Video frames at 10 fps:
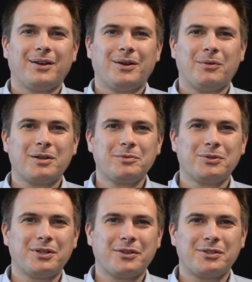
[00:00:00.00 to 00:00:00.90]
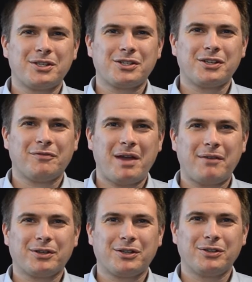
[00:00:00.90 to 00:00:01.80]
Welcome to another edition of
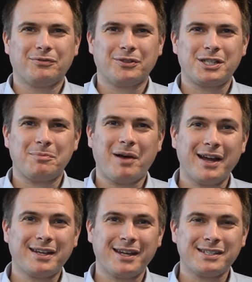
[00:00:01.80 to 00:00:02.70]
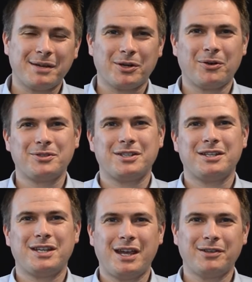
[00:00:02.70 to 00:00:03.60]
Maverick University Podcast. I'm your host,
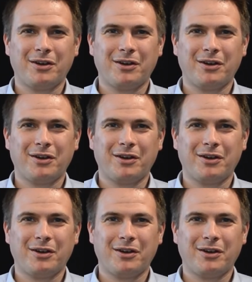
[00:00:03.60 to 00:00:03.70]
David